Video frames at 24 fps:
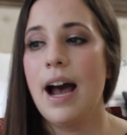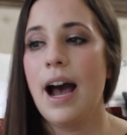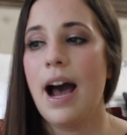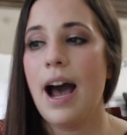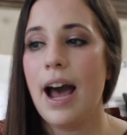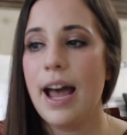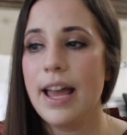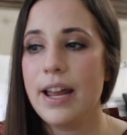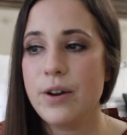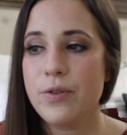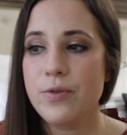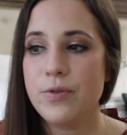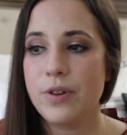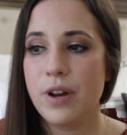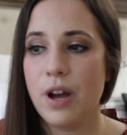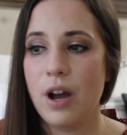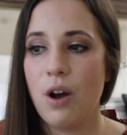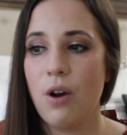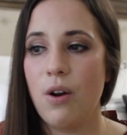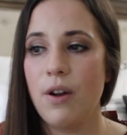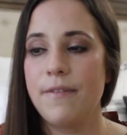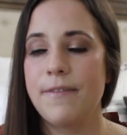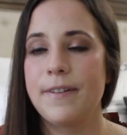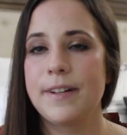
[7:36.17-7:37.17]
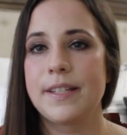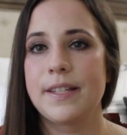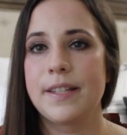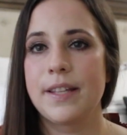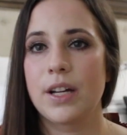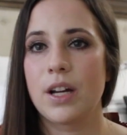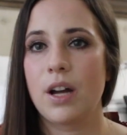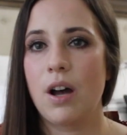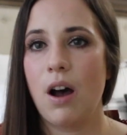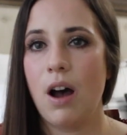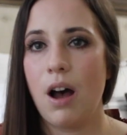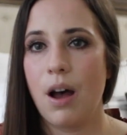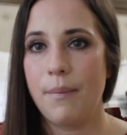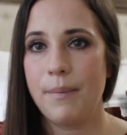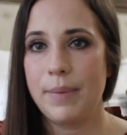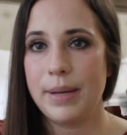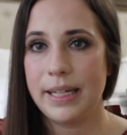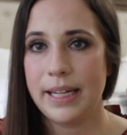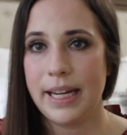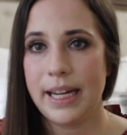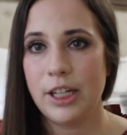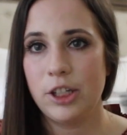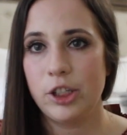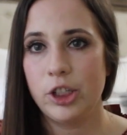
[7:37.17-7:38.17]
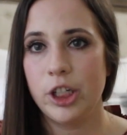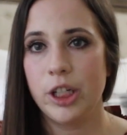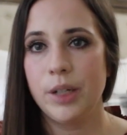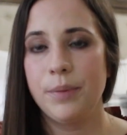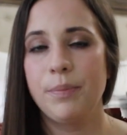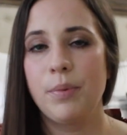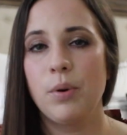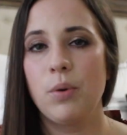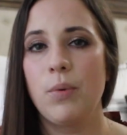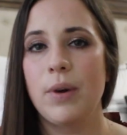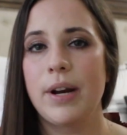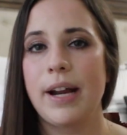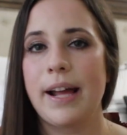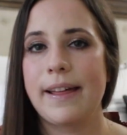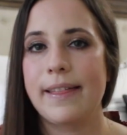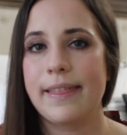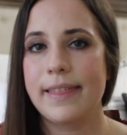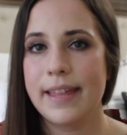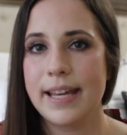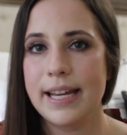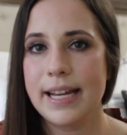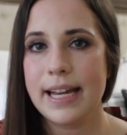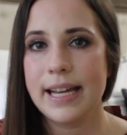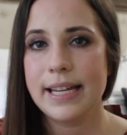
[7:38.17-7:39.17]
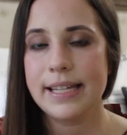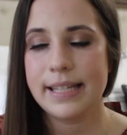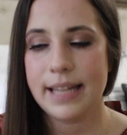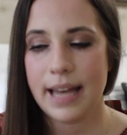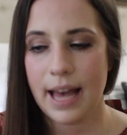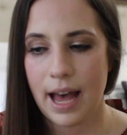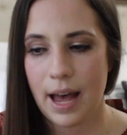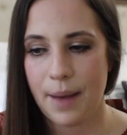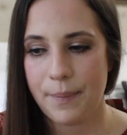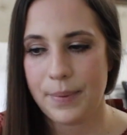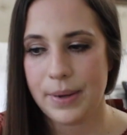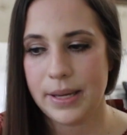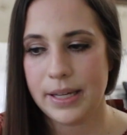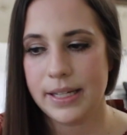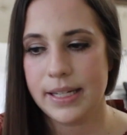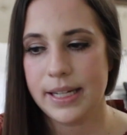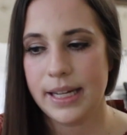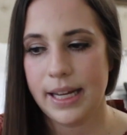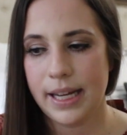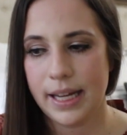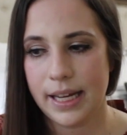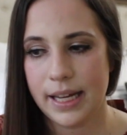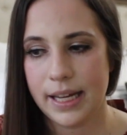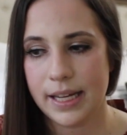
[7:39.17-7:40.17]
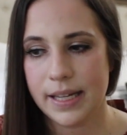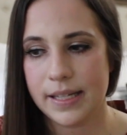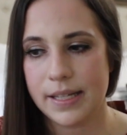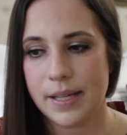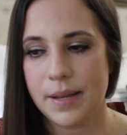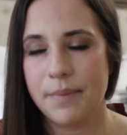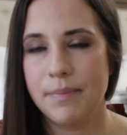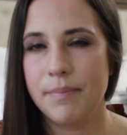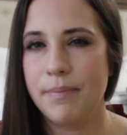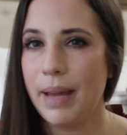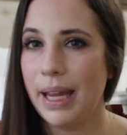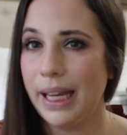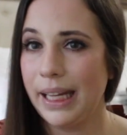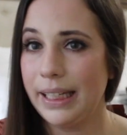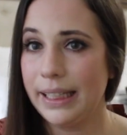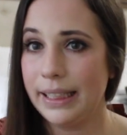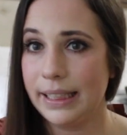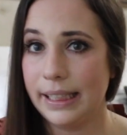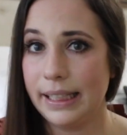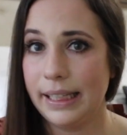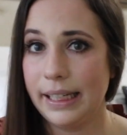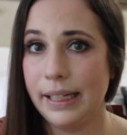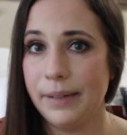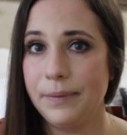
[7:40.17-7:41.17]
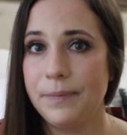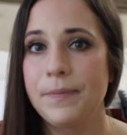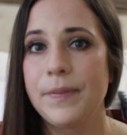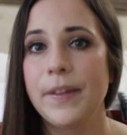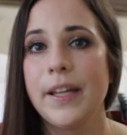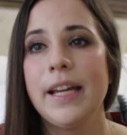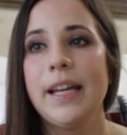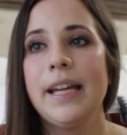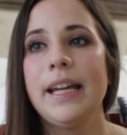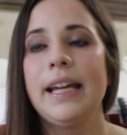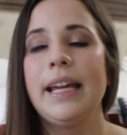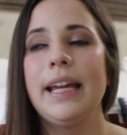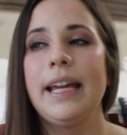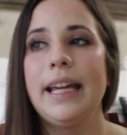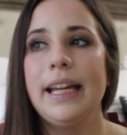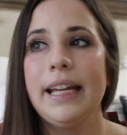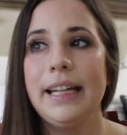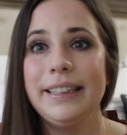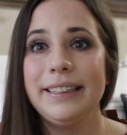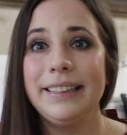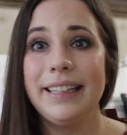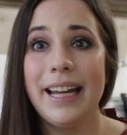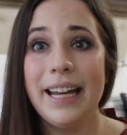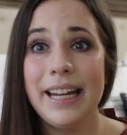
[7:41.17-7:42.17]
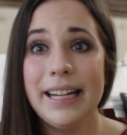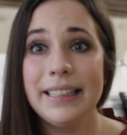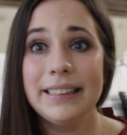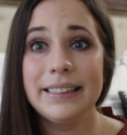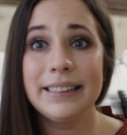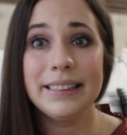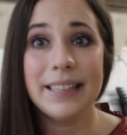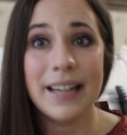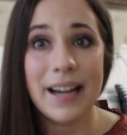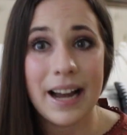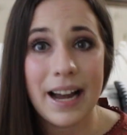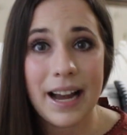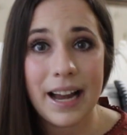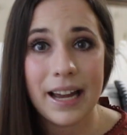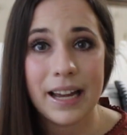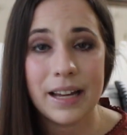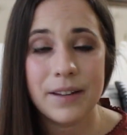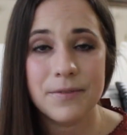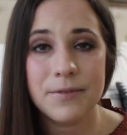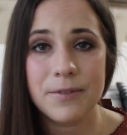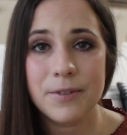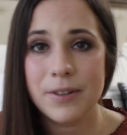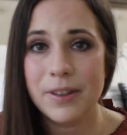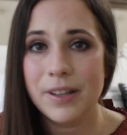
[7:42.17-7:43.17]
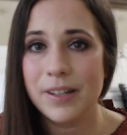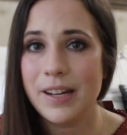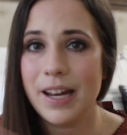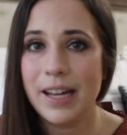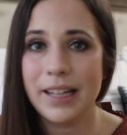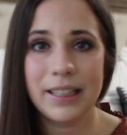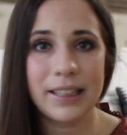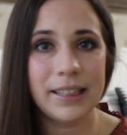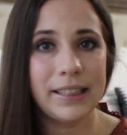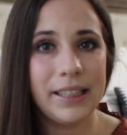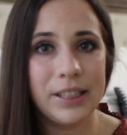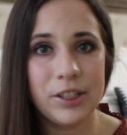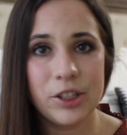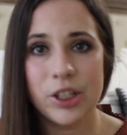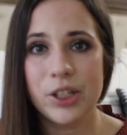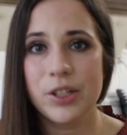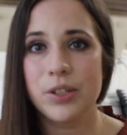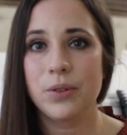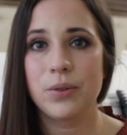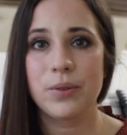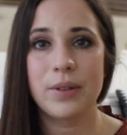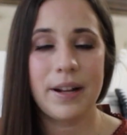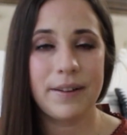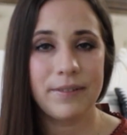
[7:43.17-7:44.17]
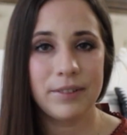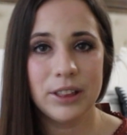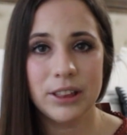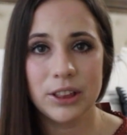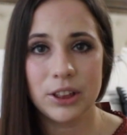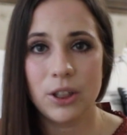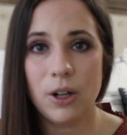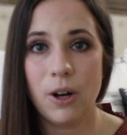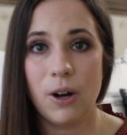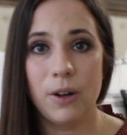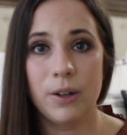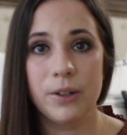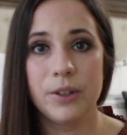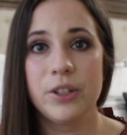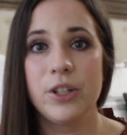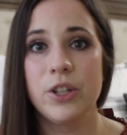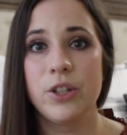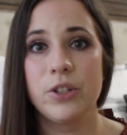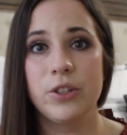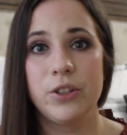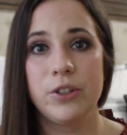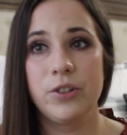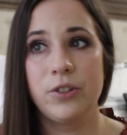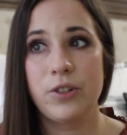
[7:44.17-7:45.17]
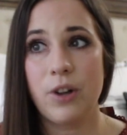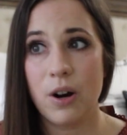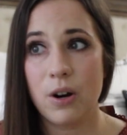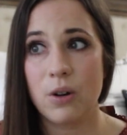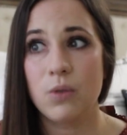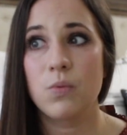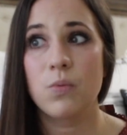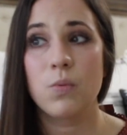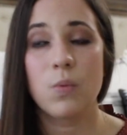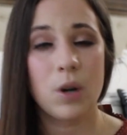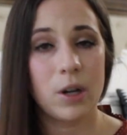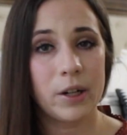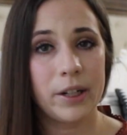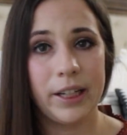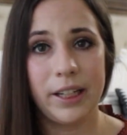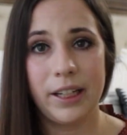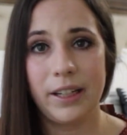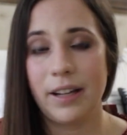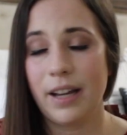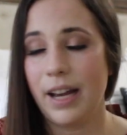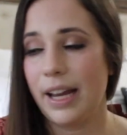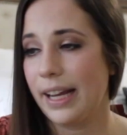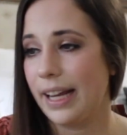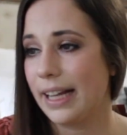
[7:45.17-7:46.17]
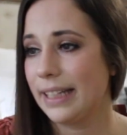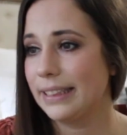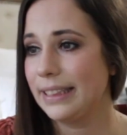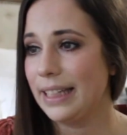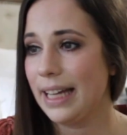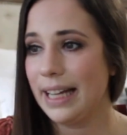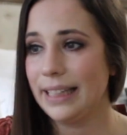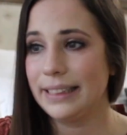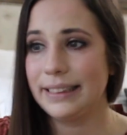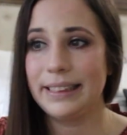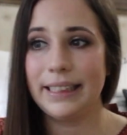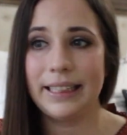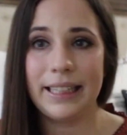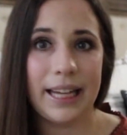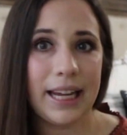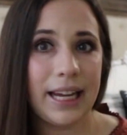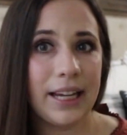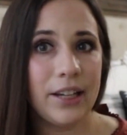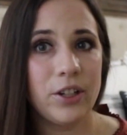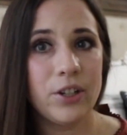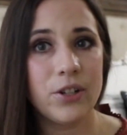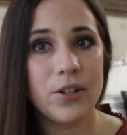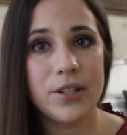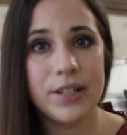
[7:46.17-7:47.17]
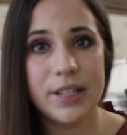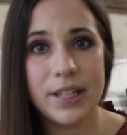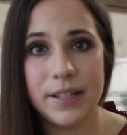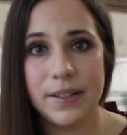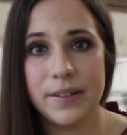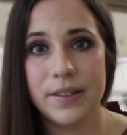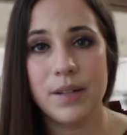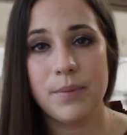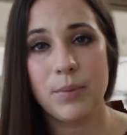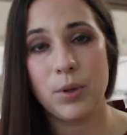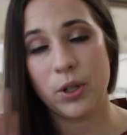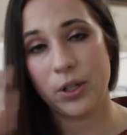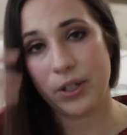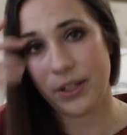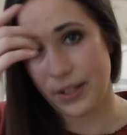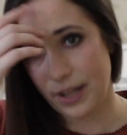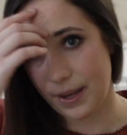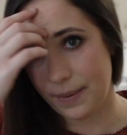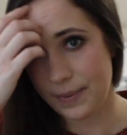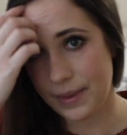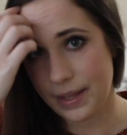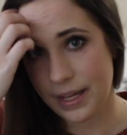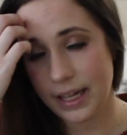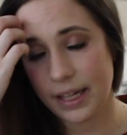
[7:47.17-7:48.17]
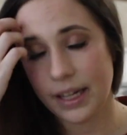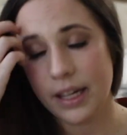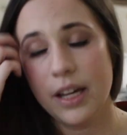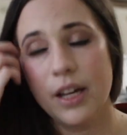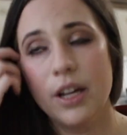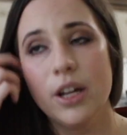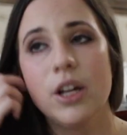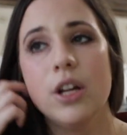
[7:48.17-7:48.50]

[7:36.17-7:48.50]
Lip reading: I don't know if it's the combination, but what I think has happened is mainly it takes time for the diclegis or whatever it's called to start working. I guess it has to get in your system or something.